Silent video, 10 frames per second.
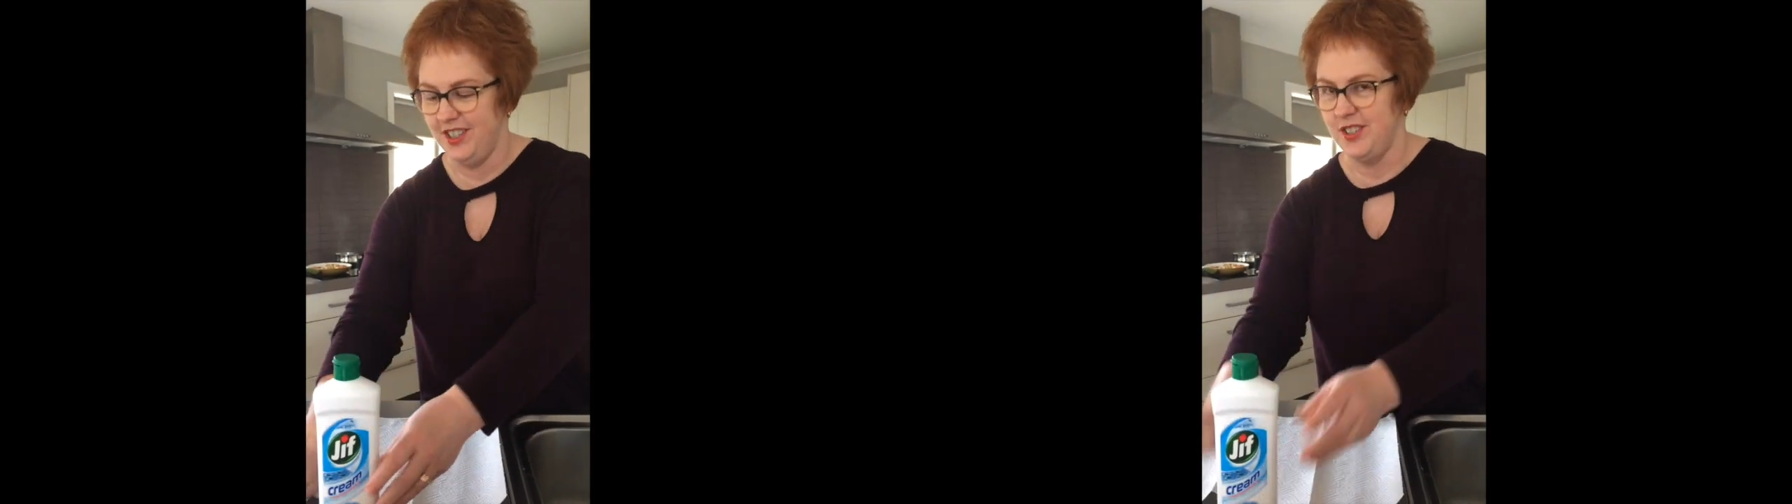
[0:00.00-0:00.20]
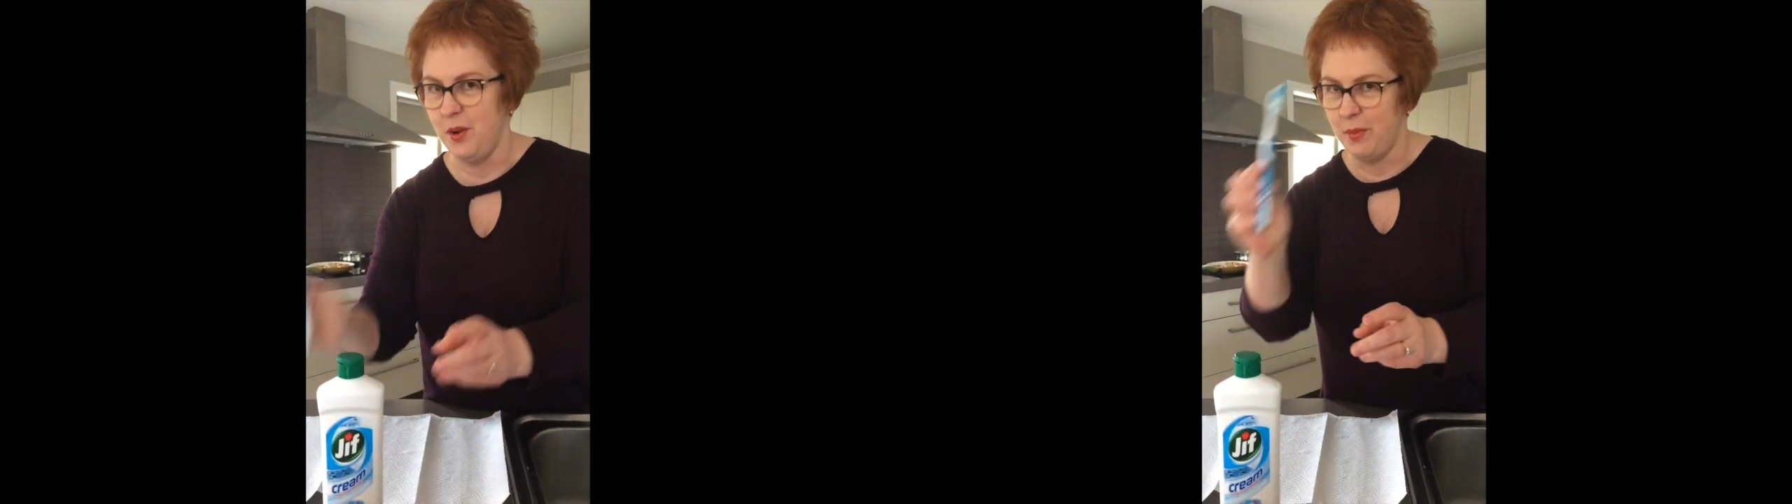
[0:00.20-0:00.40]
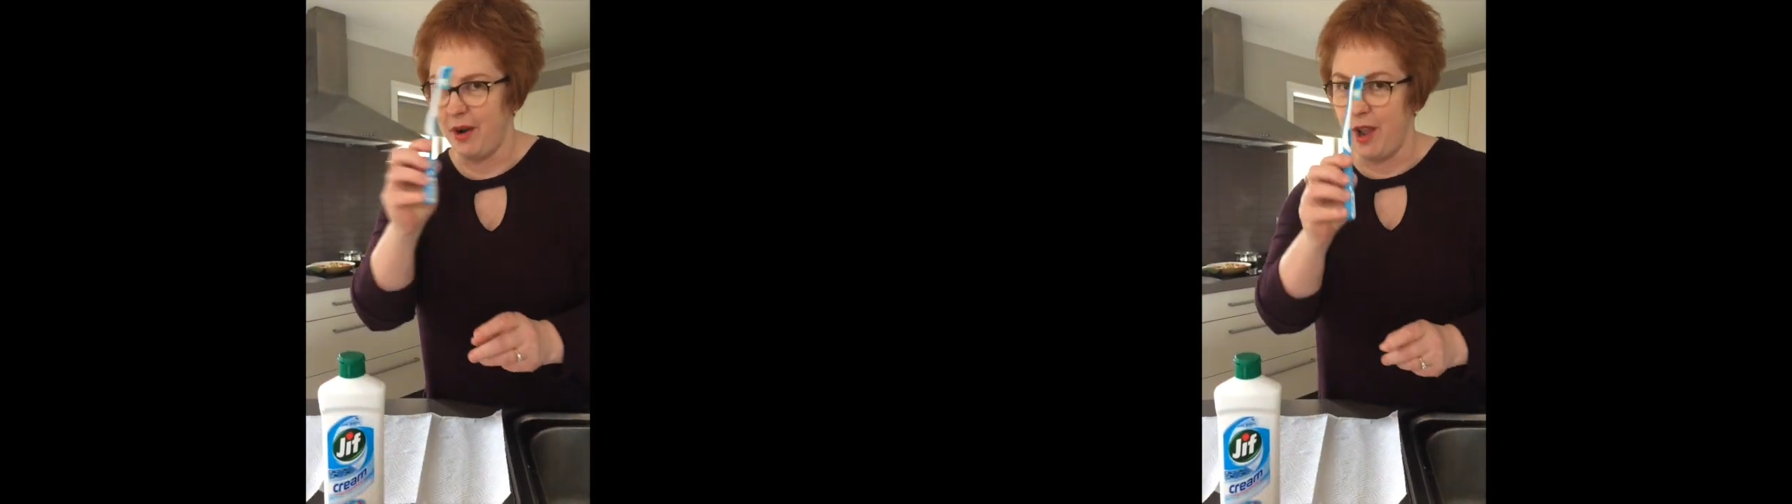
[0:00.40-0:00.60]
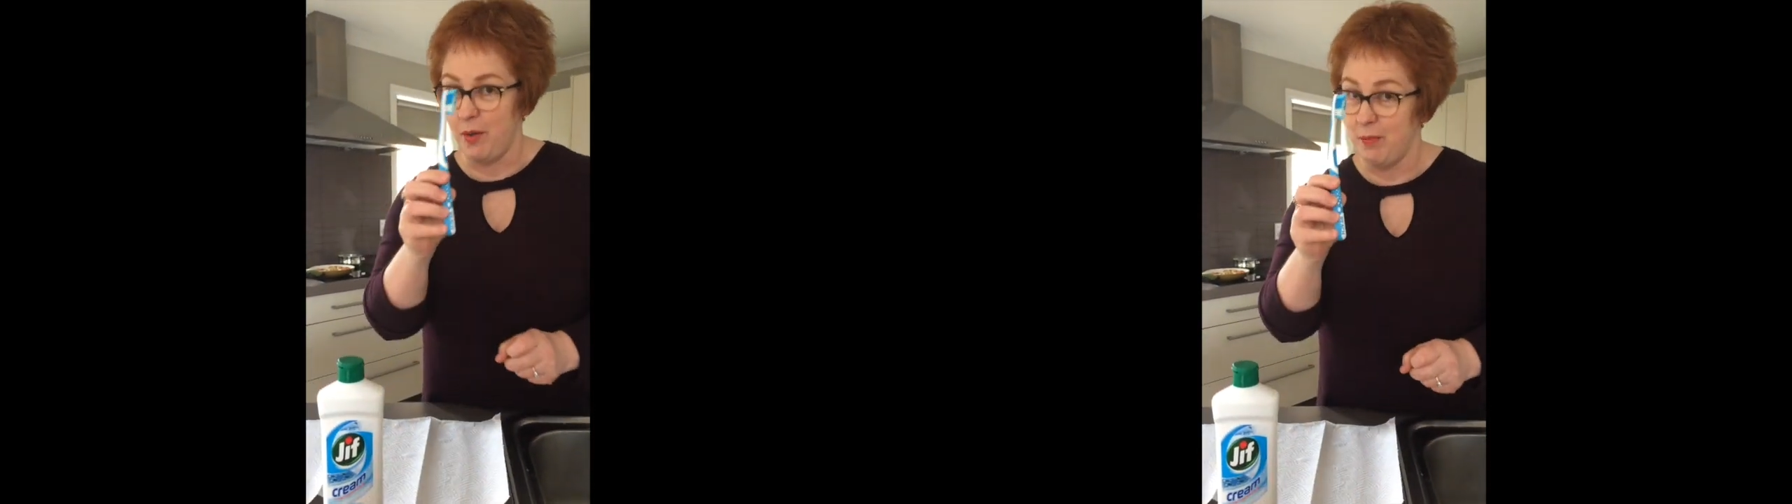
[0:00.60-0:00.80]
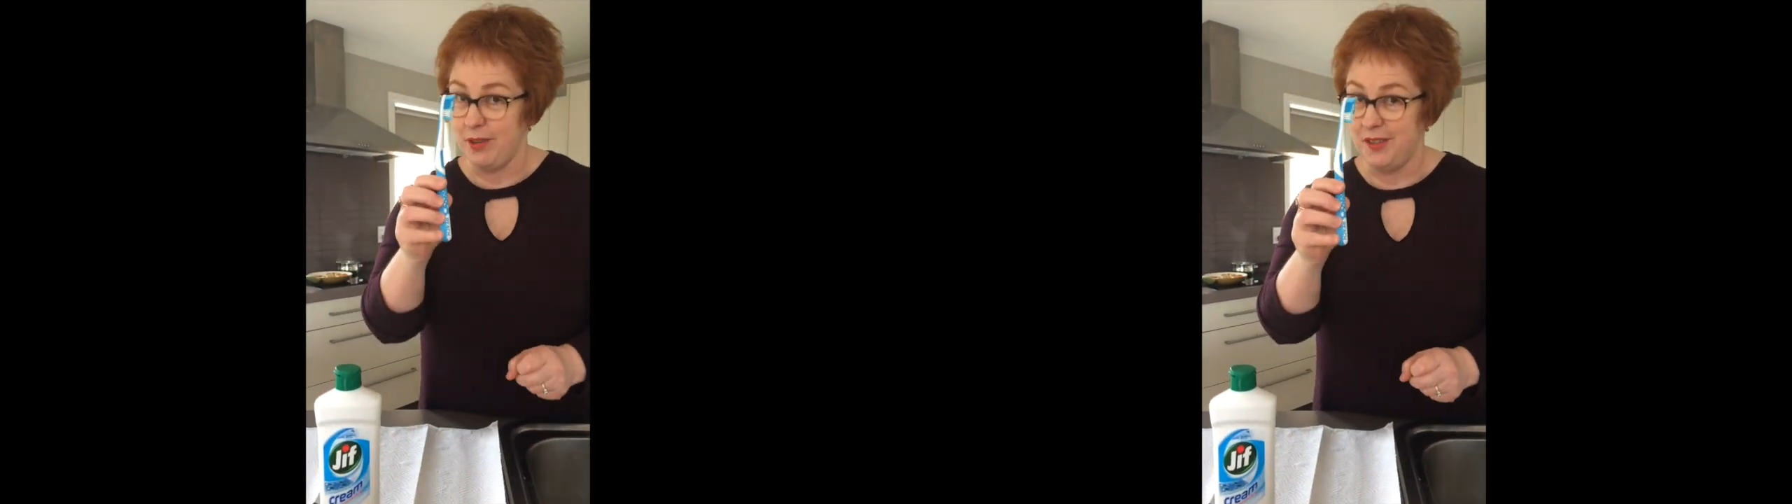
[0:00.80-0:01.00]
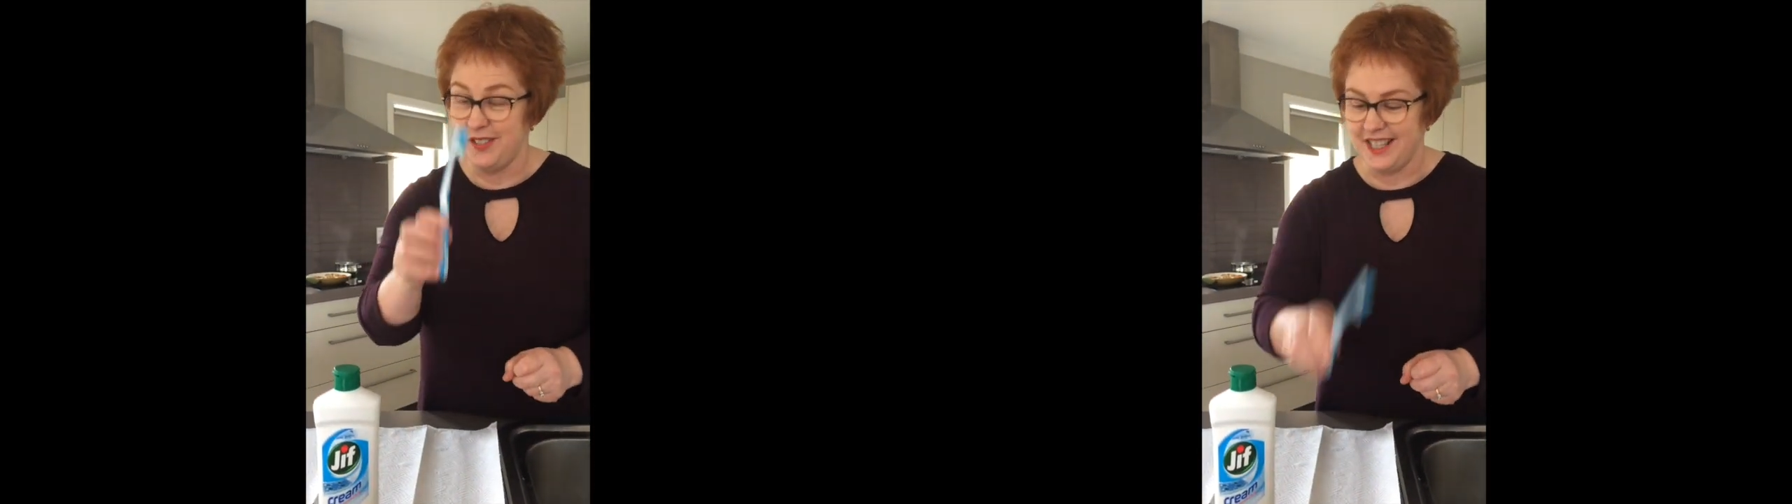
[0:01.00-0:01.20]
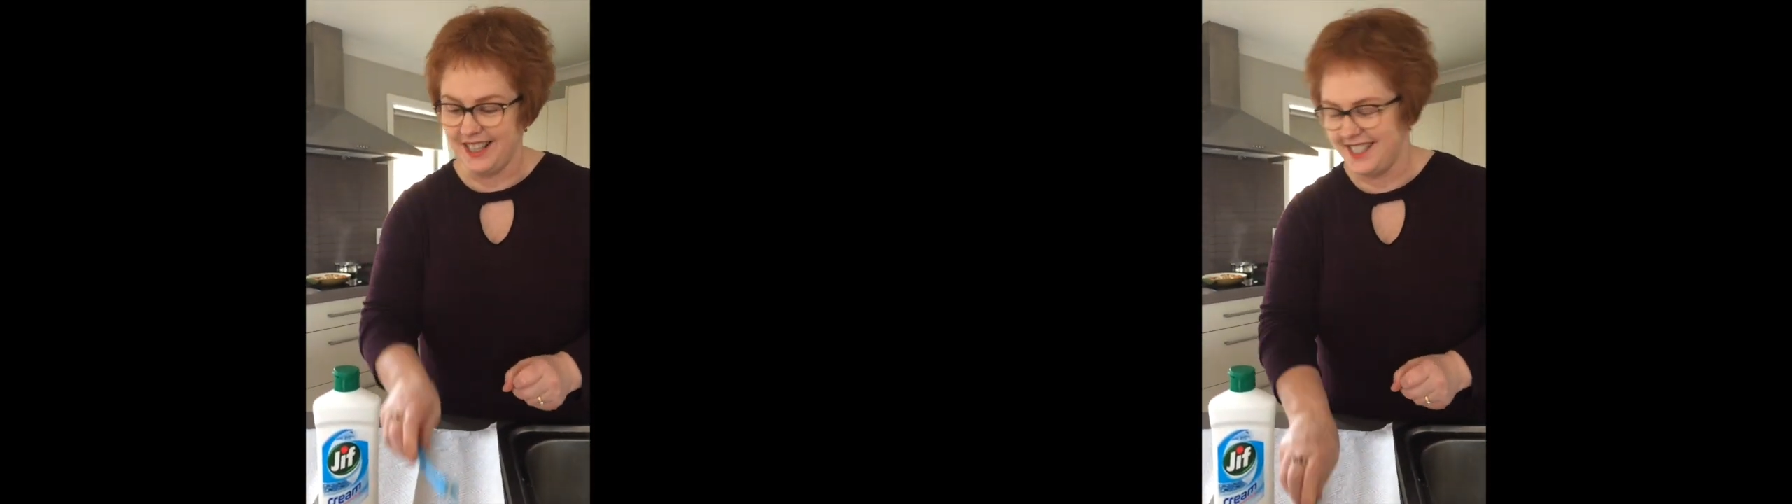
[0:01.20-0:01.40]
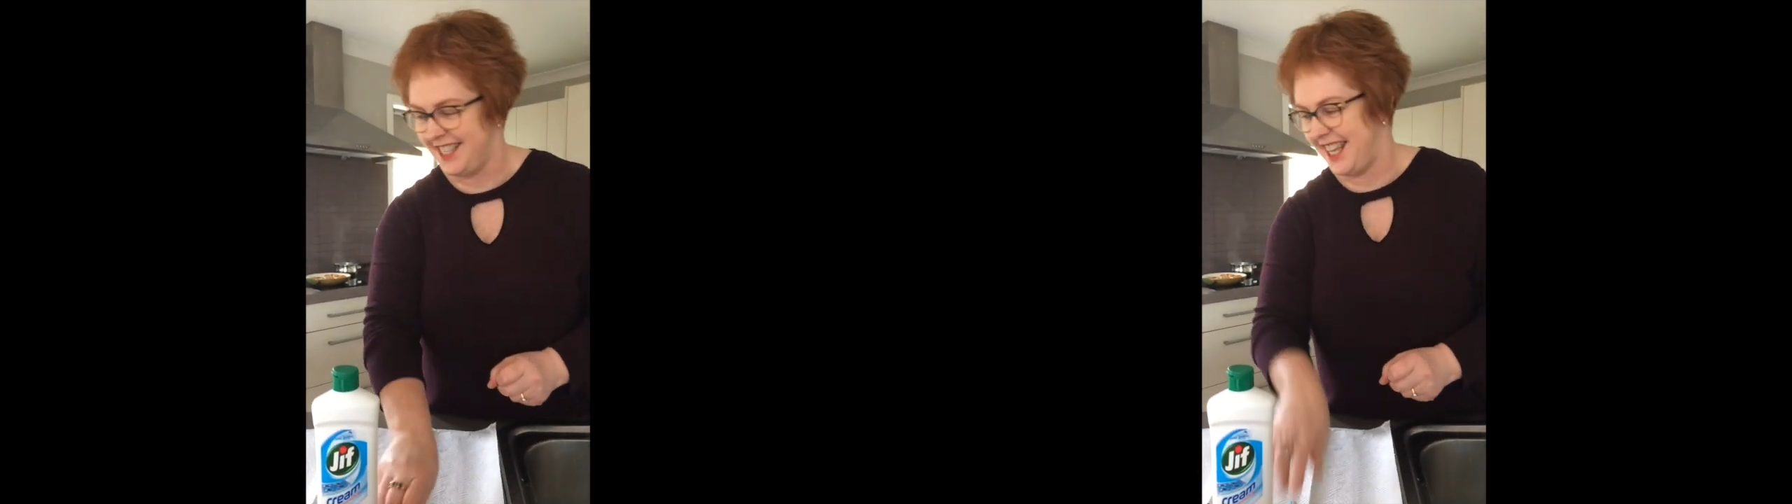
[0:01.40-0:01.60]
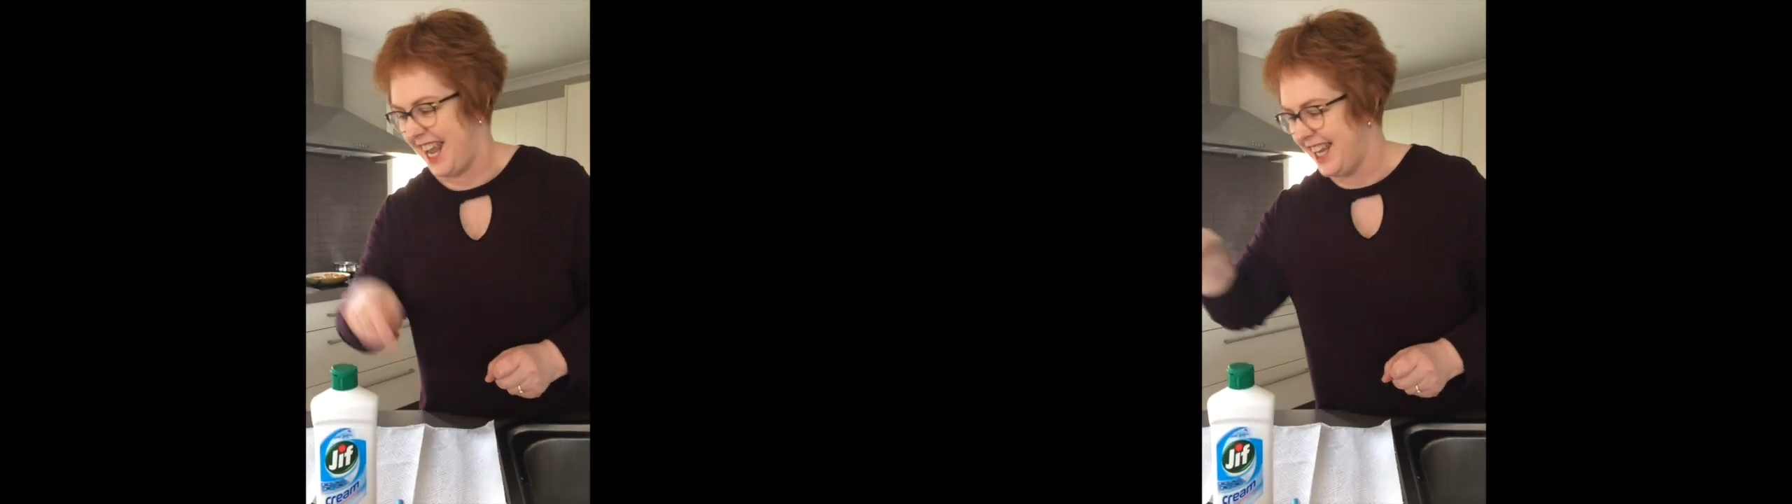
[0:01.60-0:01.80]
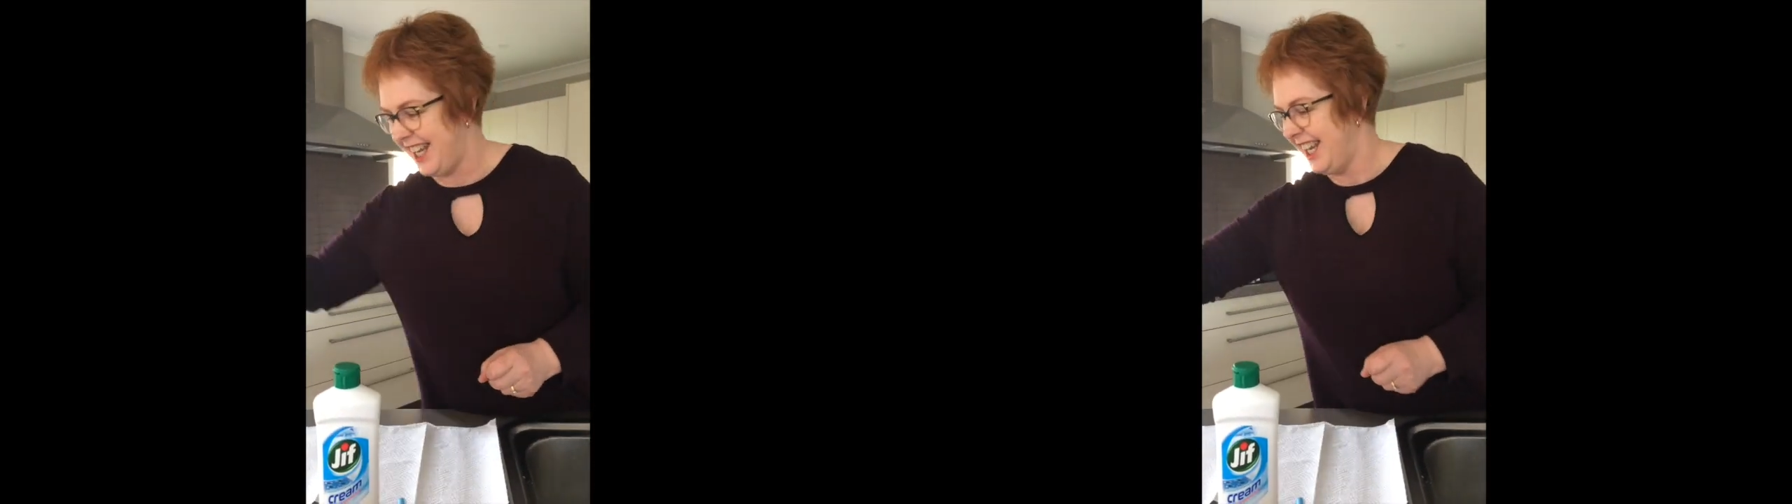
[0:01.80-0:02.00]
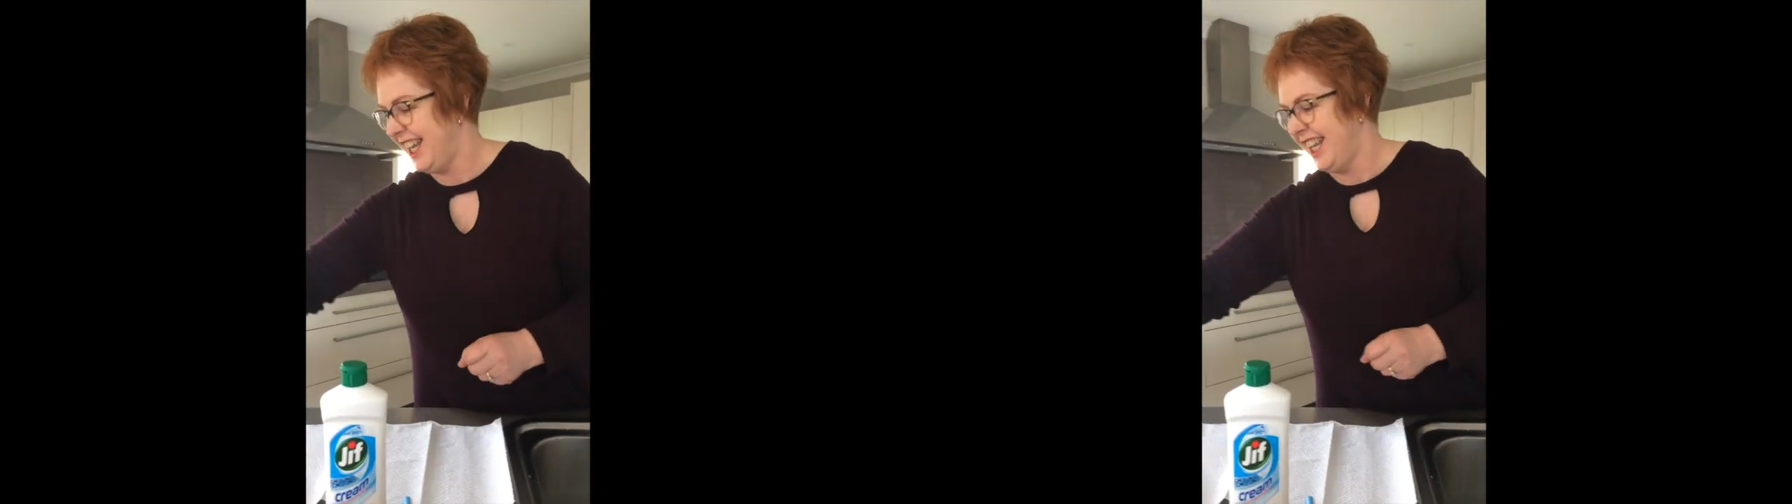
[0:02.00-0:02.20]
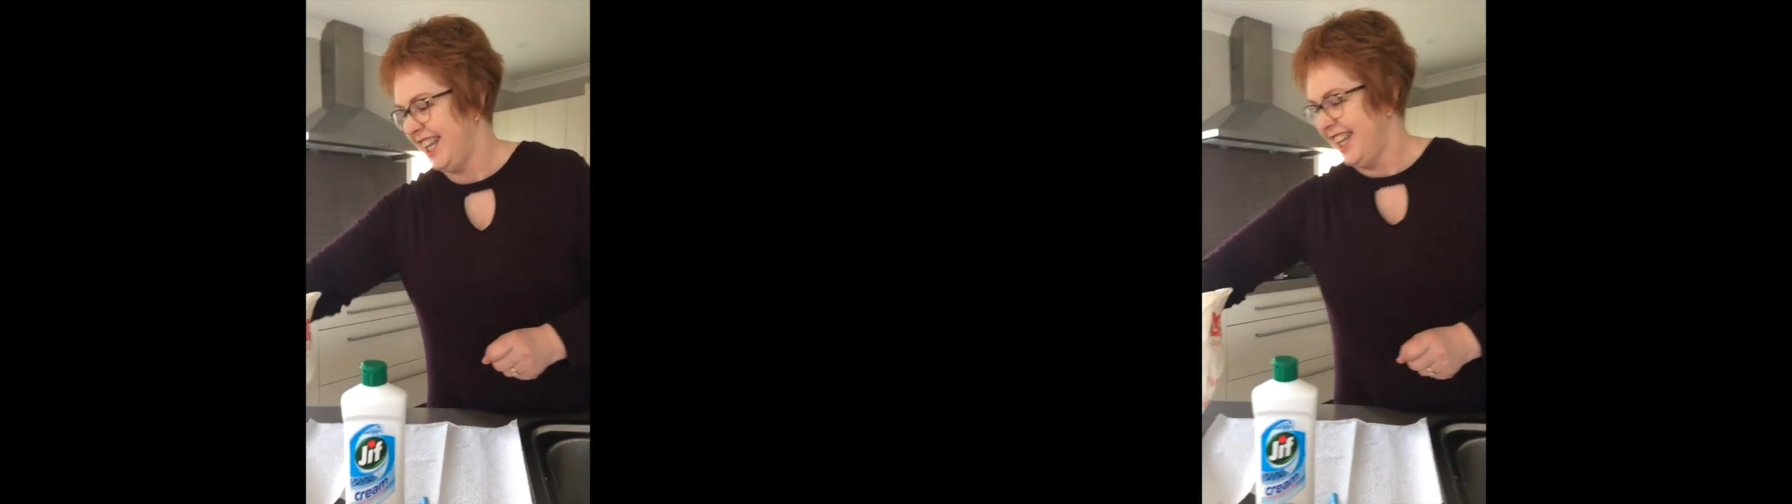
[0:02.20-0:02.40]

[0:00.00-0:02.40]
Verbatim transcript: Don't worry, I won't be using this again.